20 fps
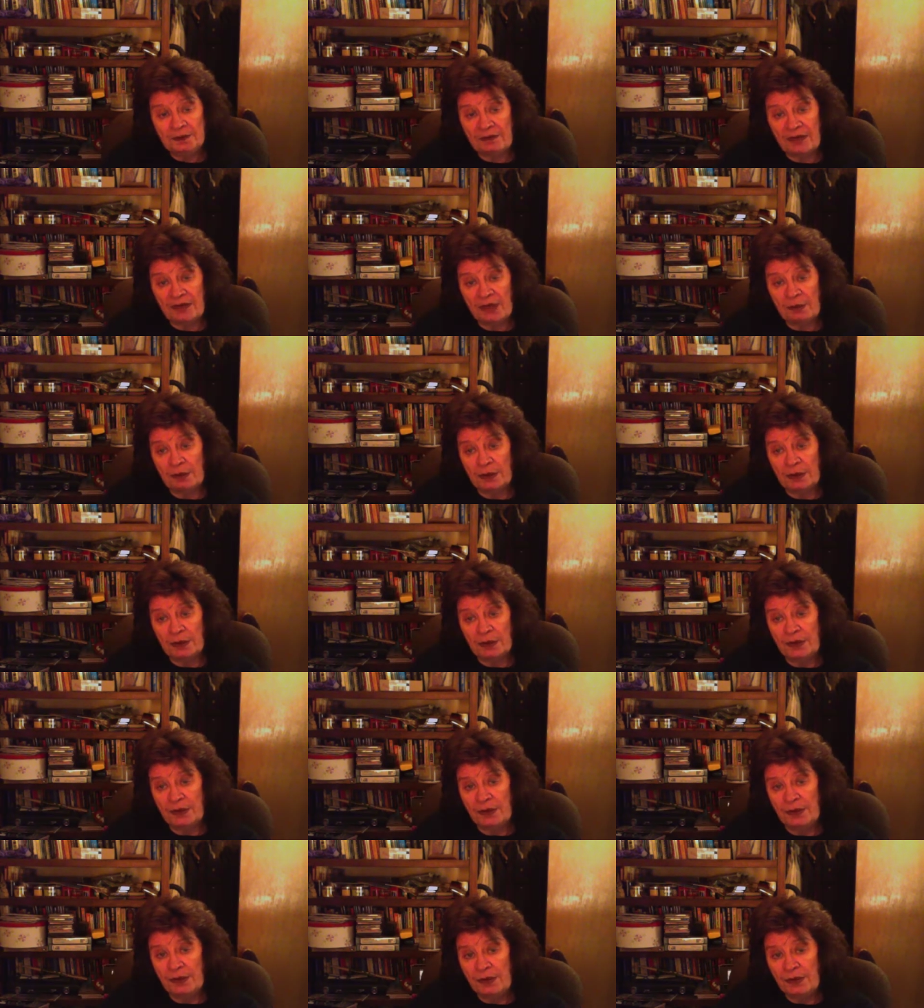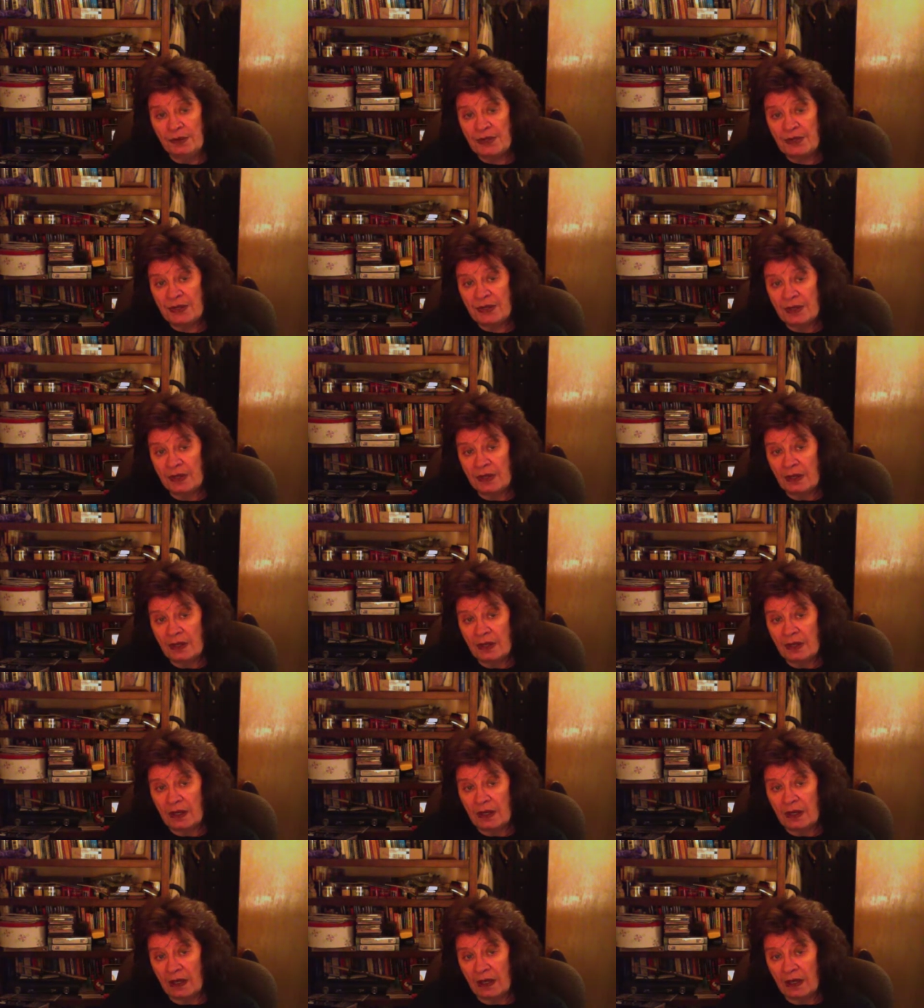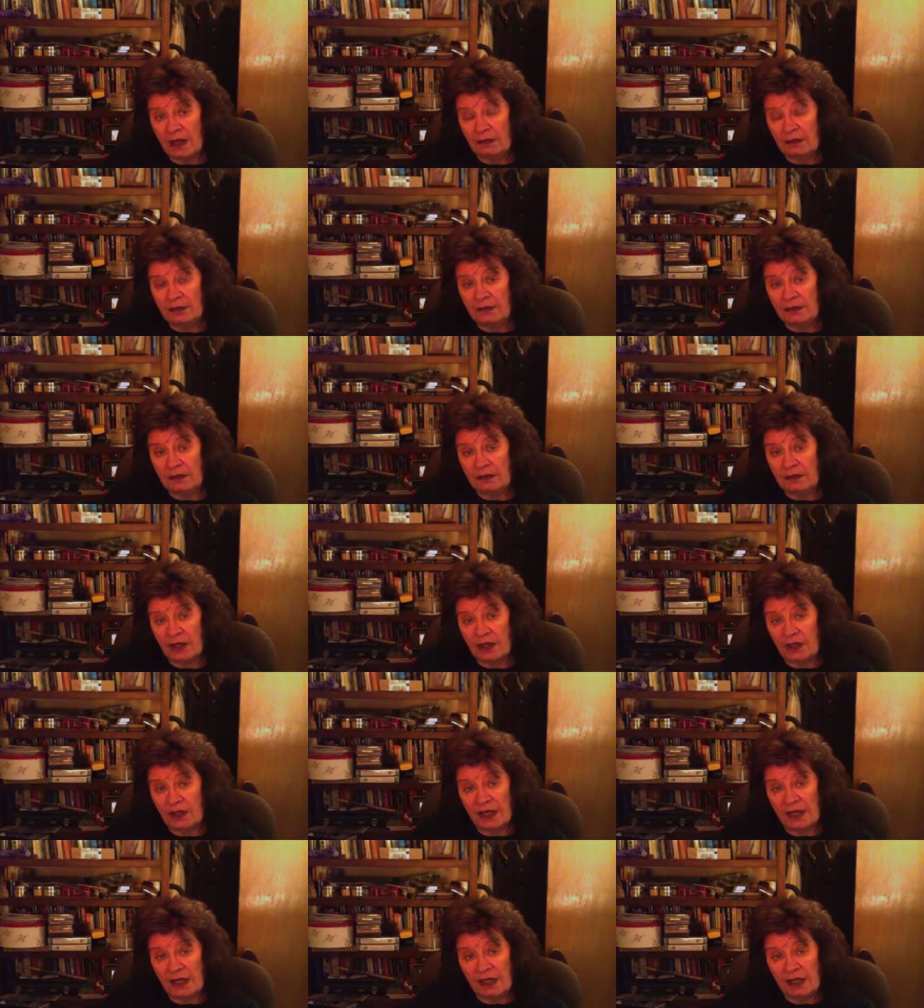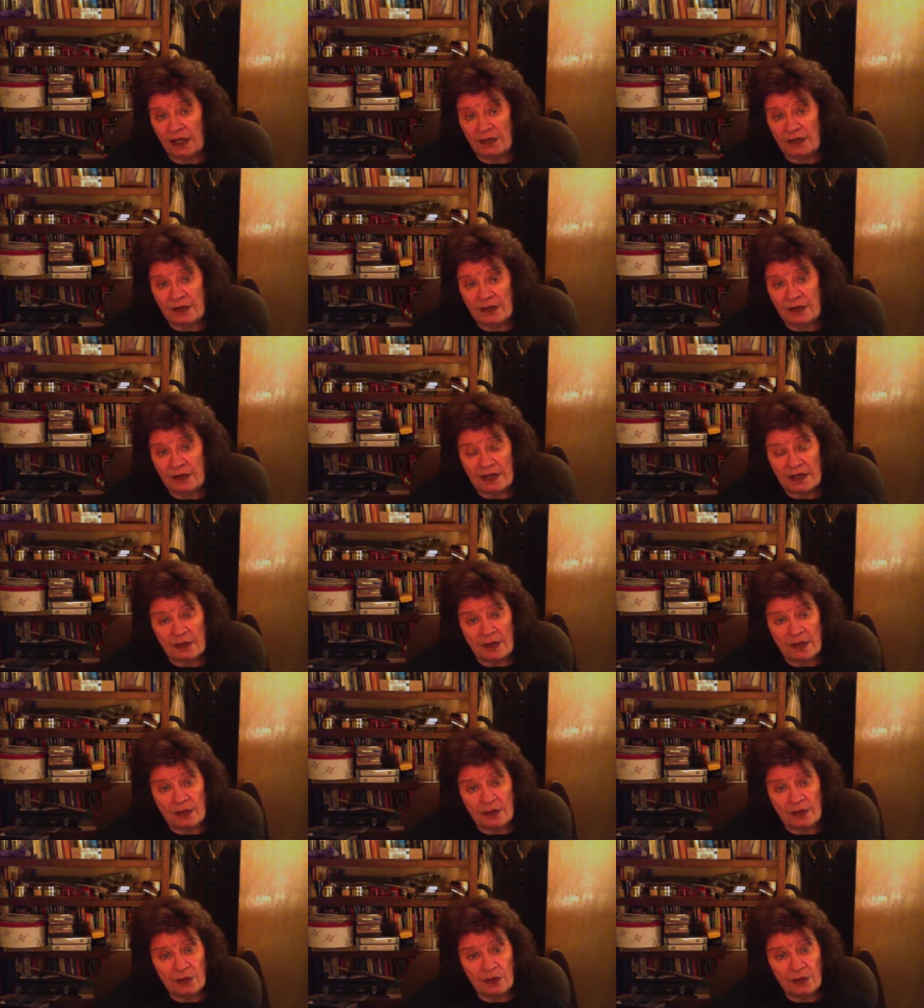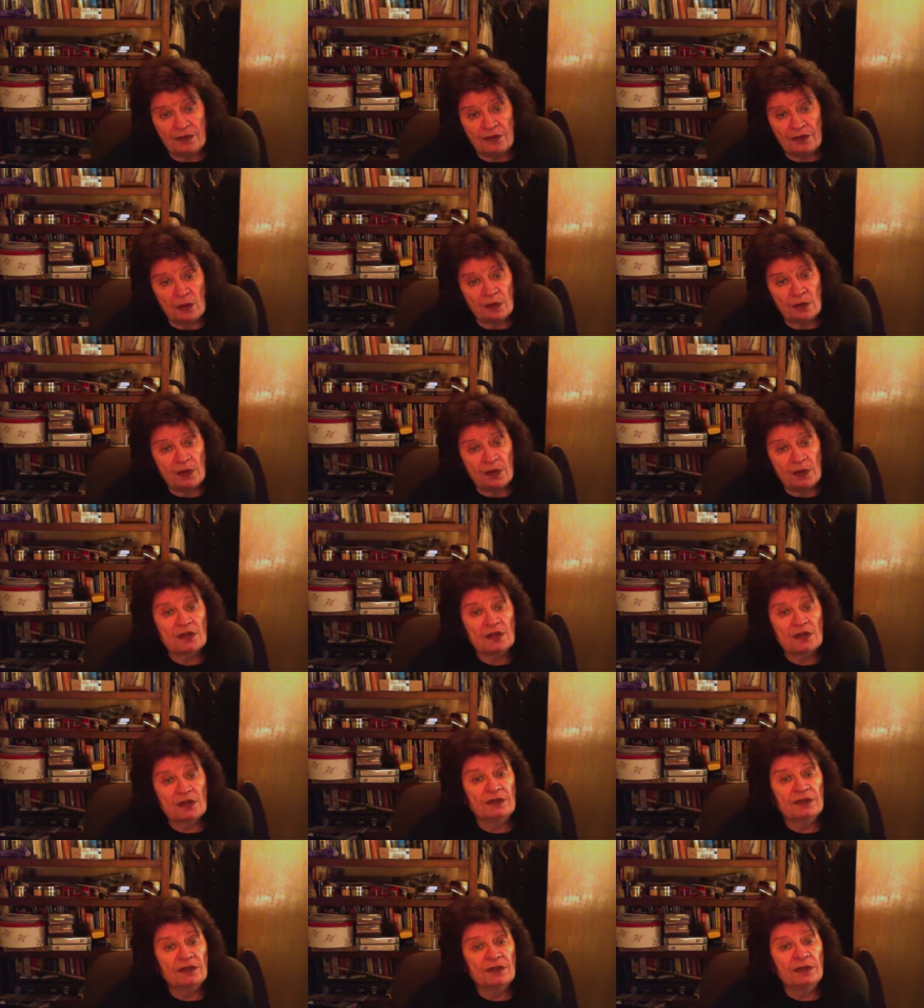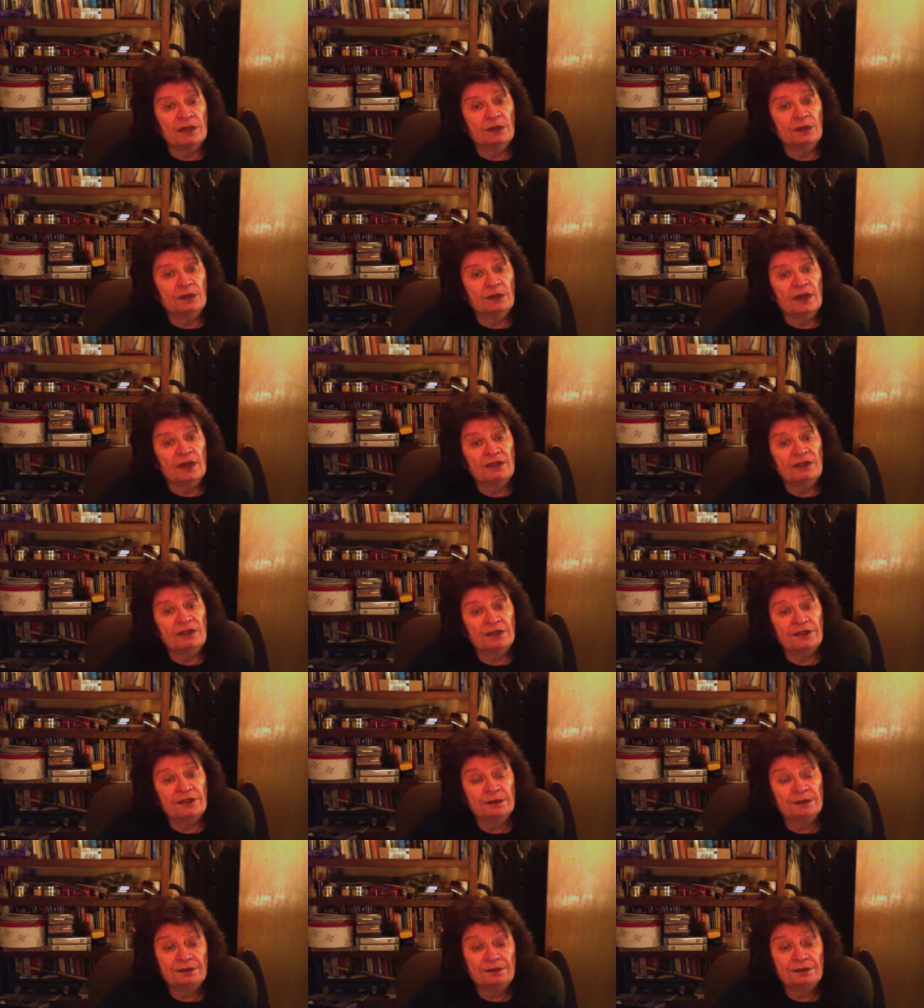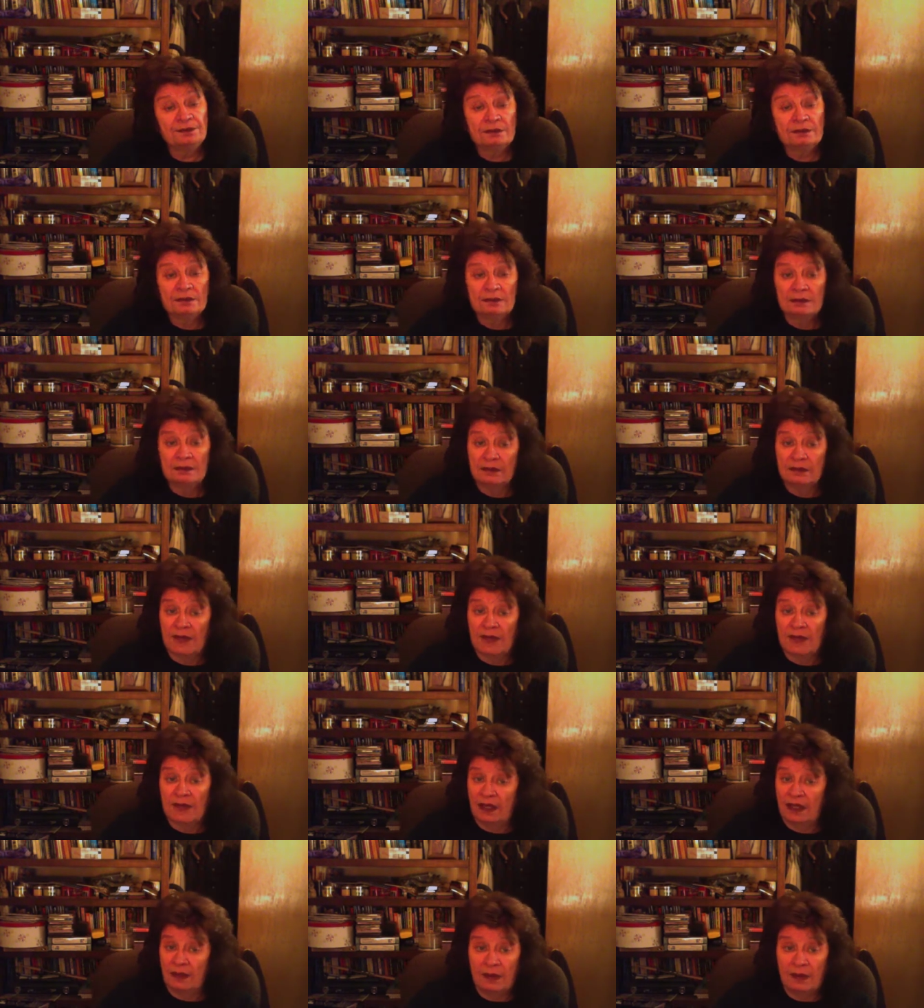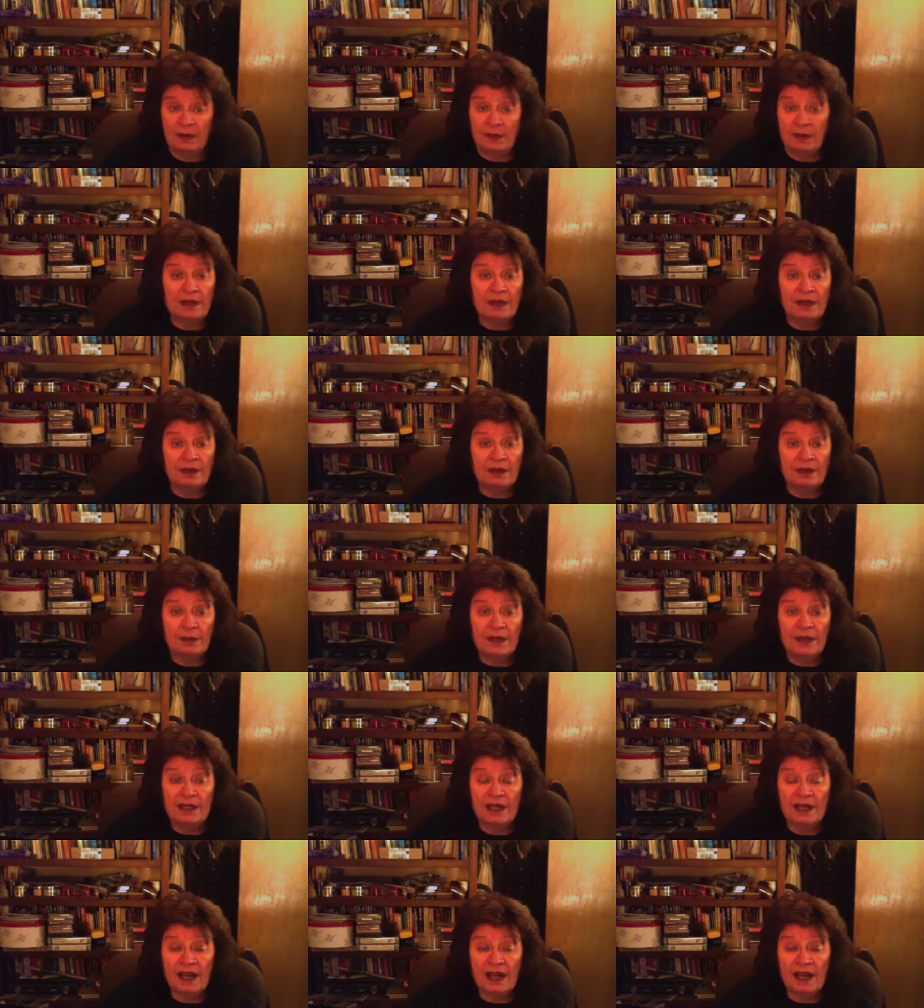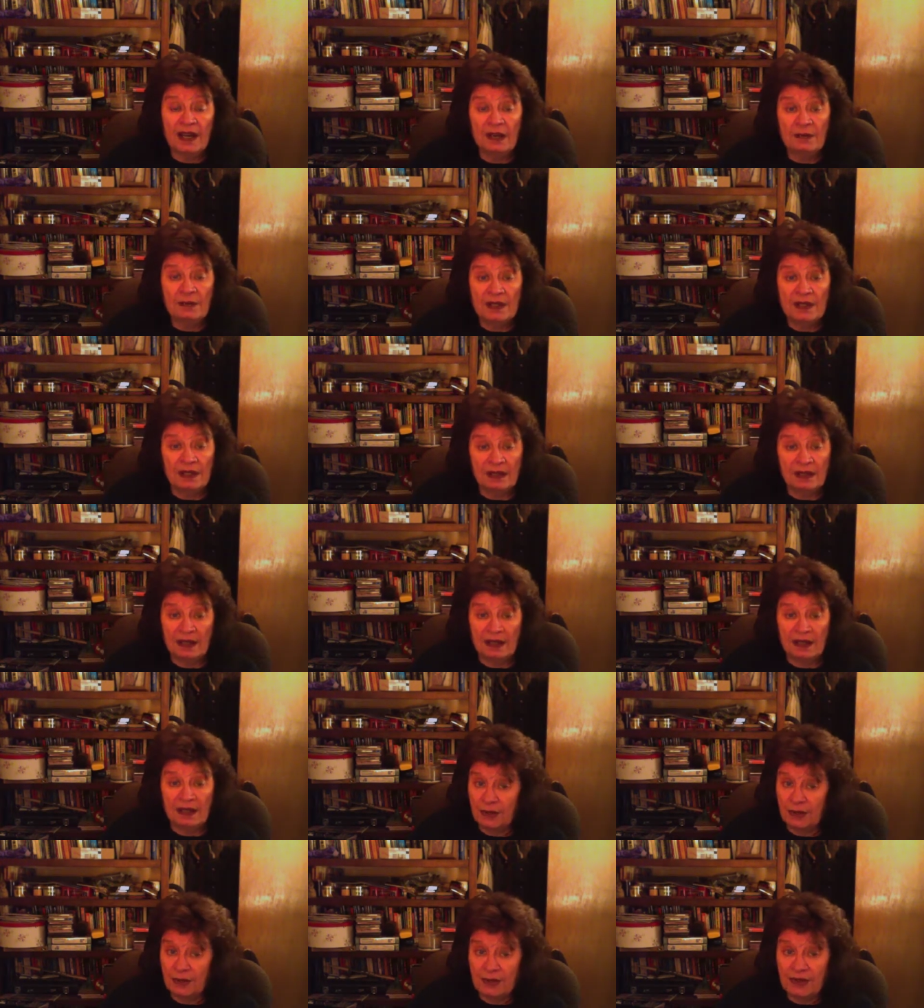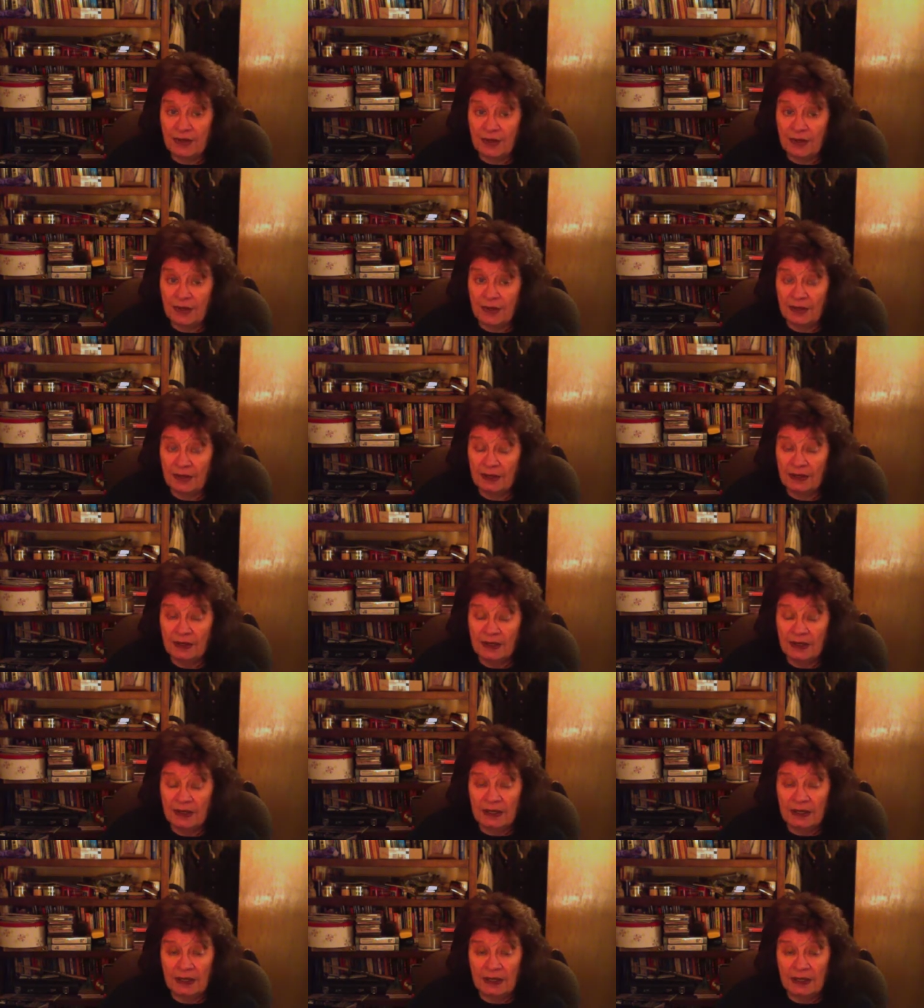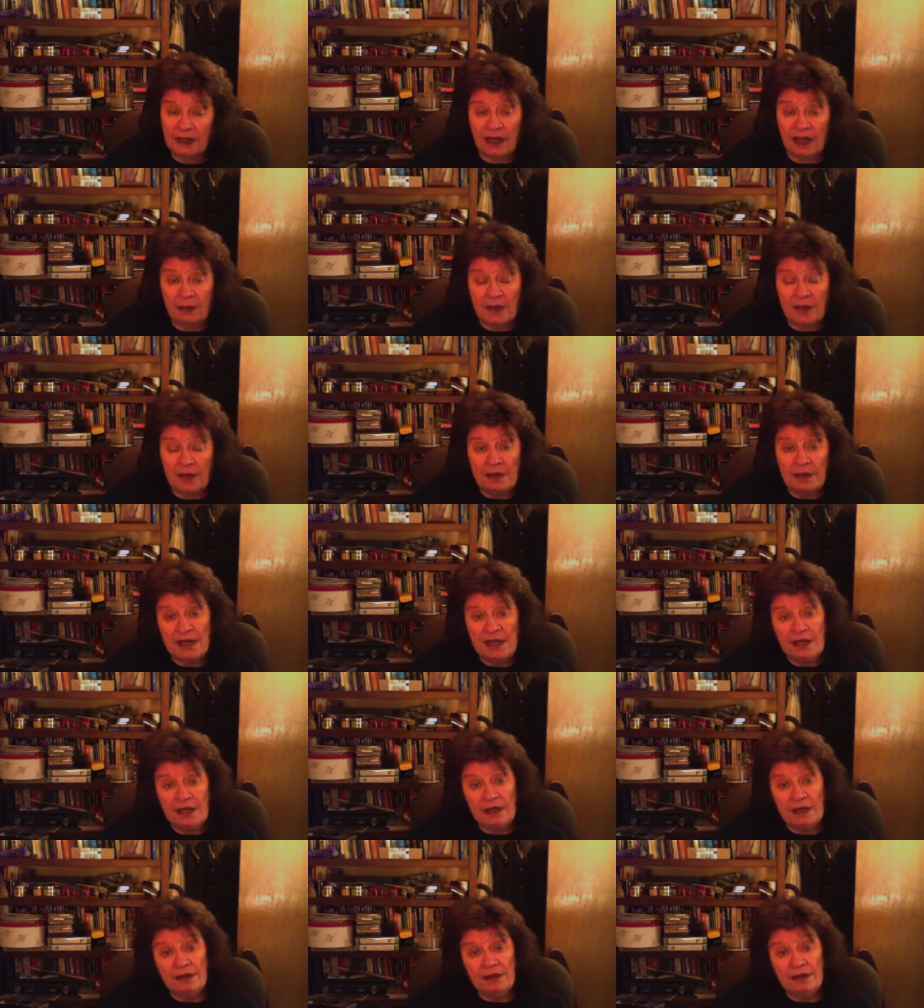blues, all you got to do is come up with 4 bars of a good riff and repeat it 3 times, and there's your song. Now, maybe